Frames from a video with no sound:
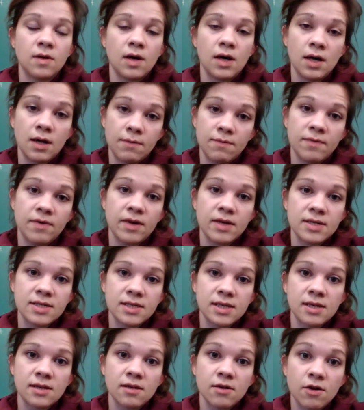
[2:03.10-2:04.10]

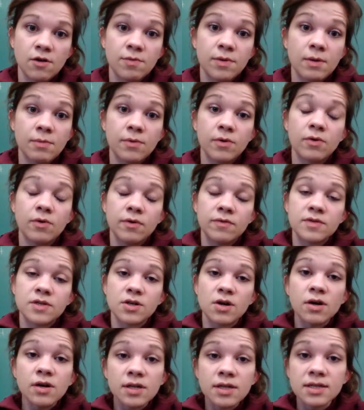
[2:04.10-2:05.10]
obviously there are people who have
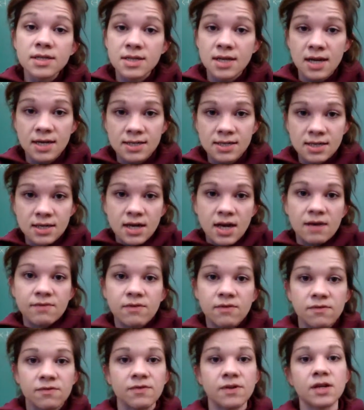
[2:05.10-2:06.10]
started the test and
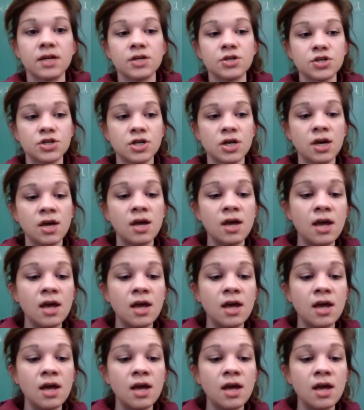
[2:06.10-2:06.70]
haven't finished.